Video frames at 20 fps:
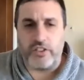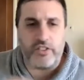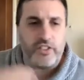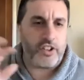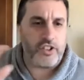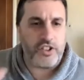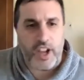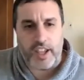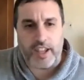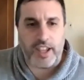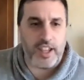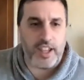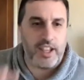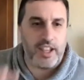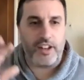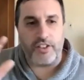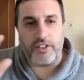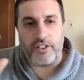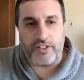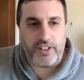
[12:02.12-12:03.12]
to check
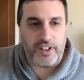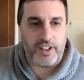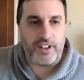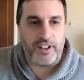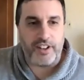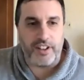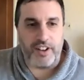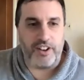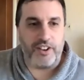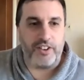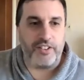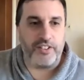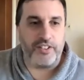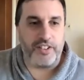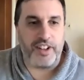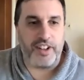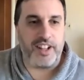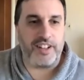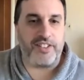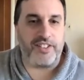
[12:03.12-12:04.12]
in, just to,
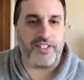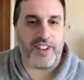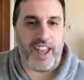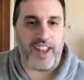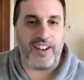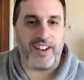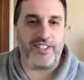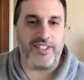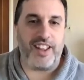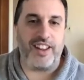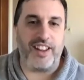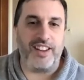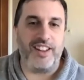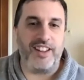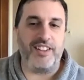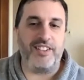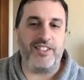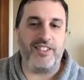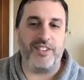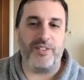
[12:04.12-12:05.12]
get status on
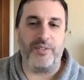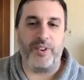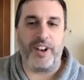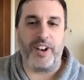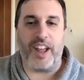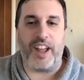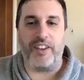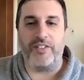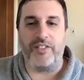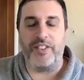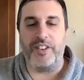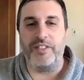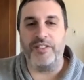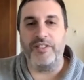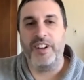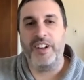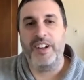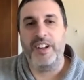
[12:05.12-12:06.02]
this or what have you.